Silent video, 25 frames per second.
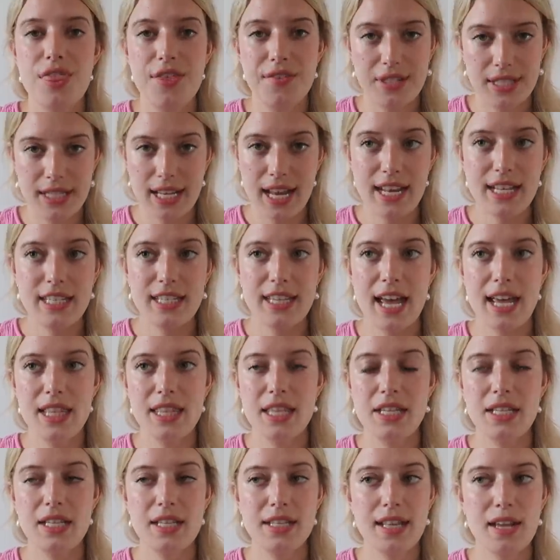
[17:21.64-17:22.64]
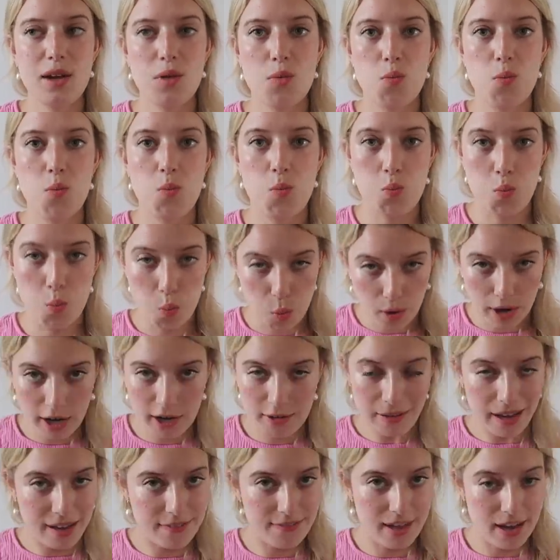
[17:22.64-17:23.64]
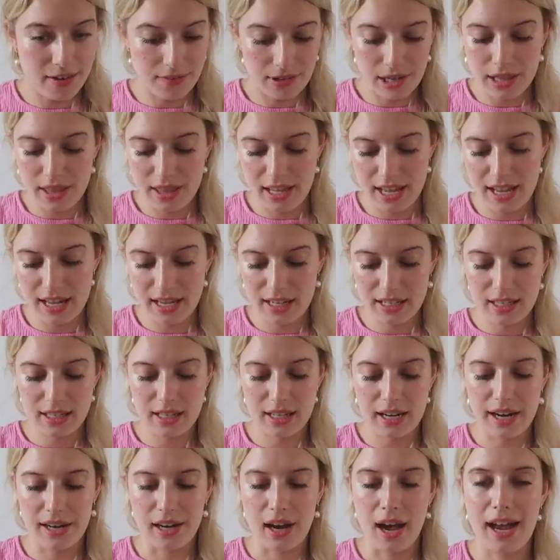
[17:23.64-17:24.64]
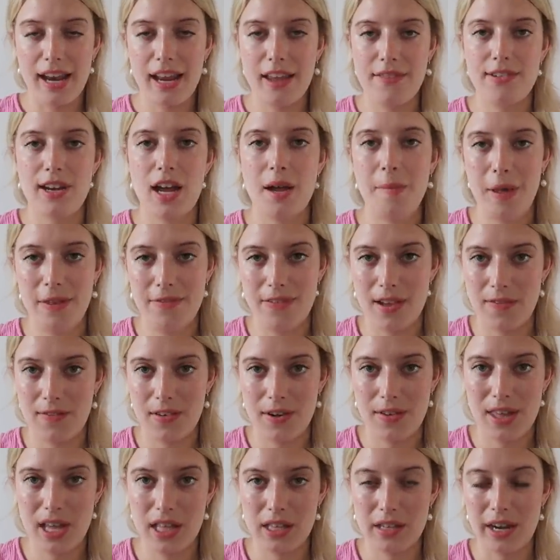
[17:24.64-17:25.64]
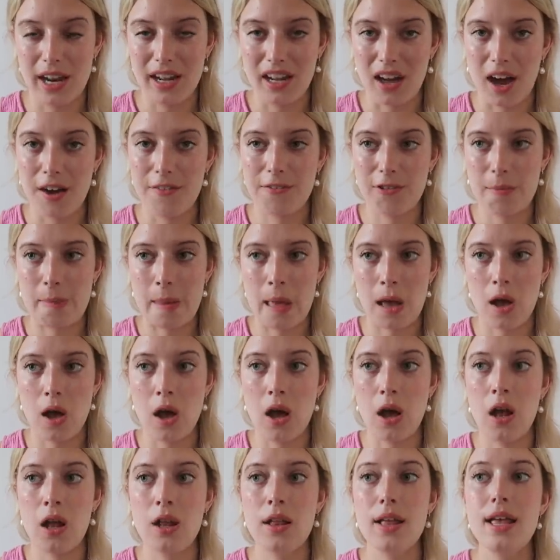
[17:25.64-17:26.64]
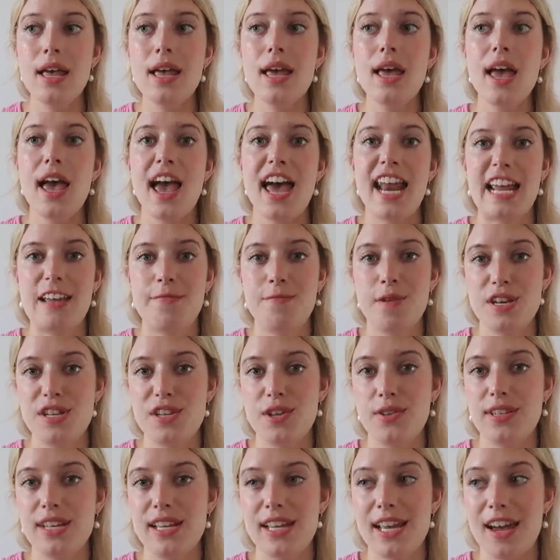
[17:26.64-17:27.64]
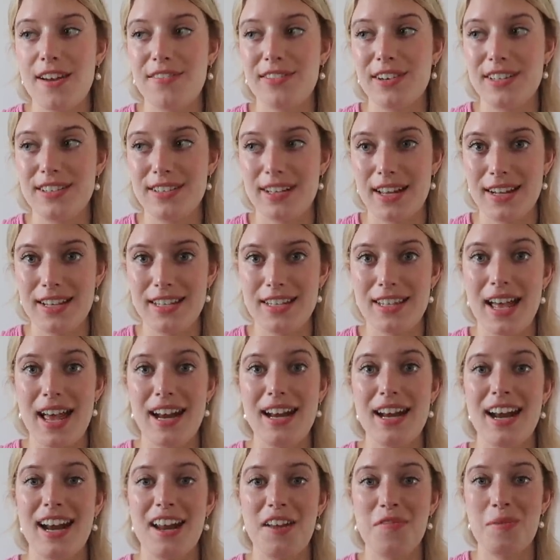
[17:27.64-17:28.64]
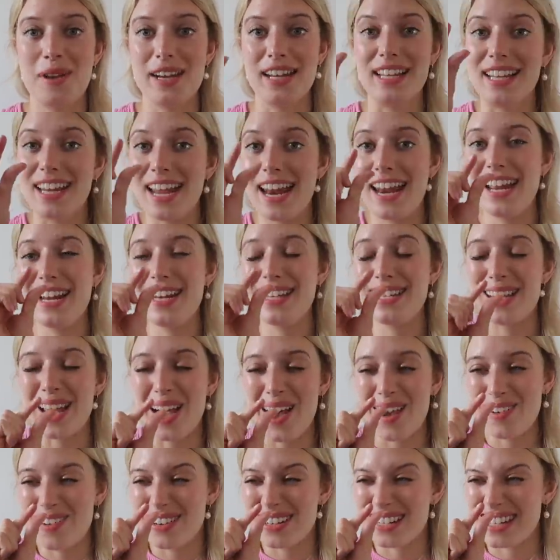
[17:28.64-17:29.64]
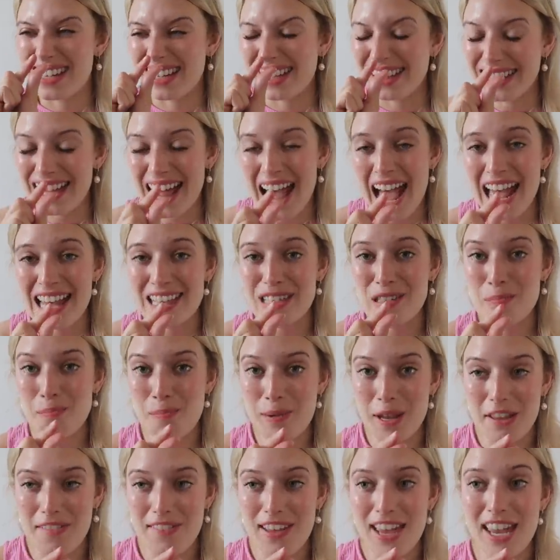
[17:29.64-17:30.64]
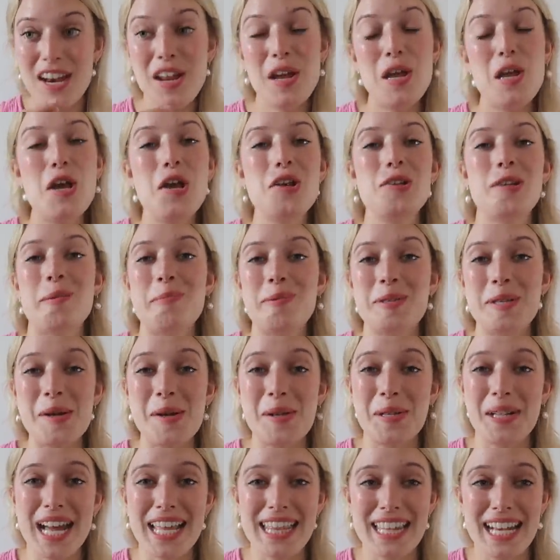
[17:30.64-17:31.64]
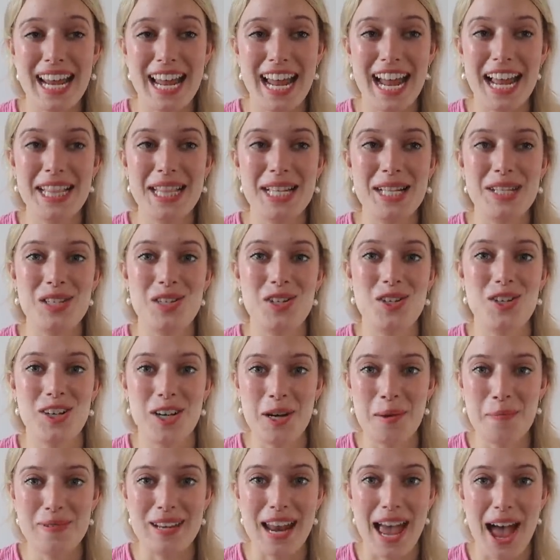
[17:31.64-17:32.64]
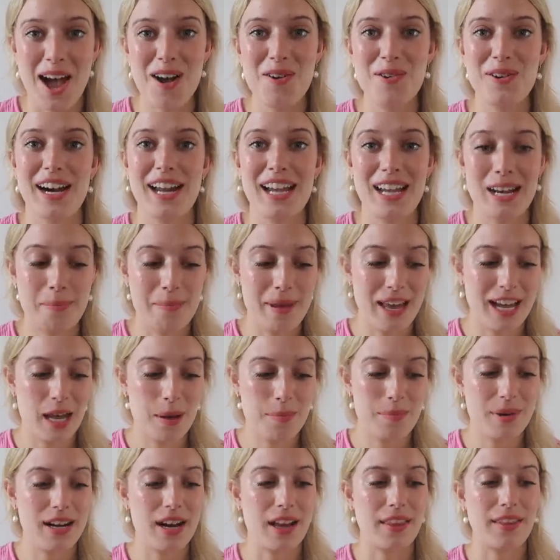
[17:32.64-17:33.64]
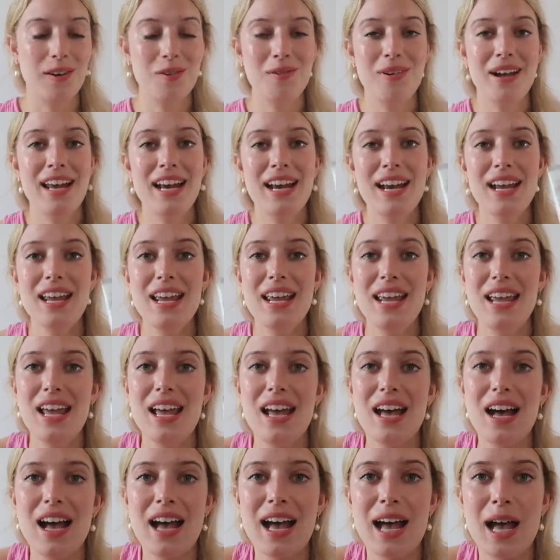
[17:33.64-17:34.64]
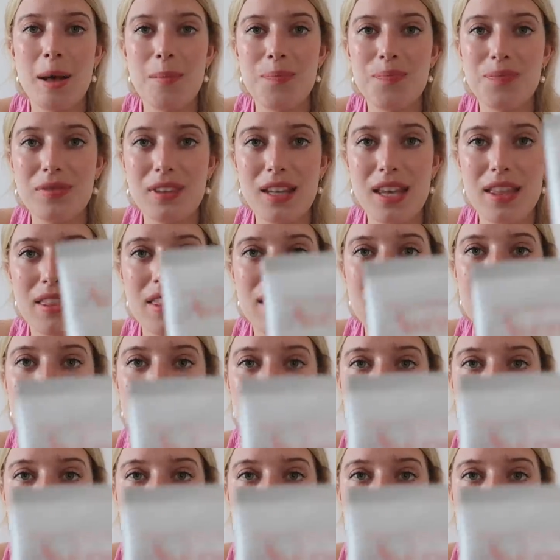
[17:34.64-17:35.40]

since then, this is like one of my favorite things that I got, if not my favorite thing that I got from that haul, and I've been using ever since then, and I've been getting down to the last bit of it. So I'm so glad that I had this trip now where I could pick up another one. Um, this